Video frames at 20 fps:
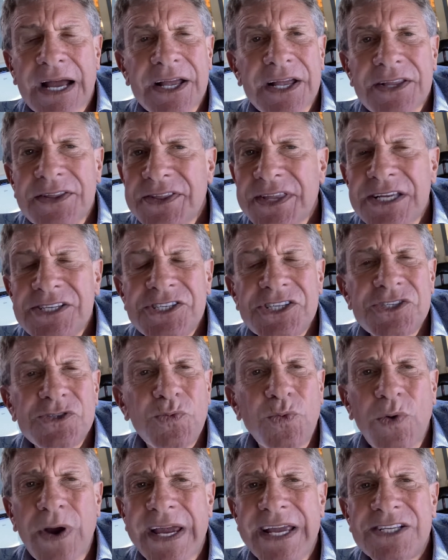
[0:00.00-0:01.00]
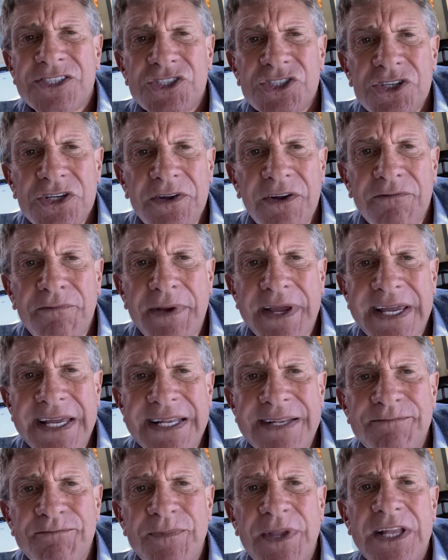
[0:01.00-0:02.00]
This is the way it should have
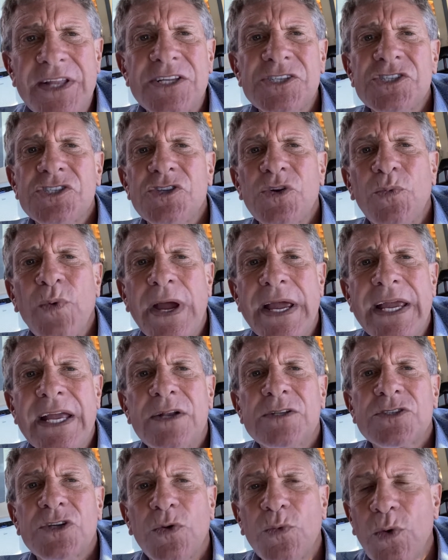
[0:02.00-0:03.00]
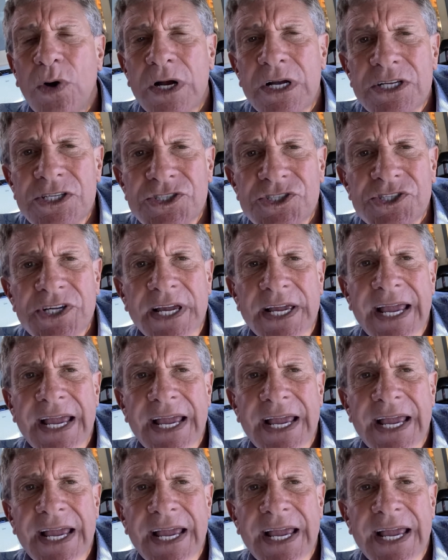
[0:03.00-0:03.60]
been, and this is the way it was.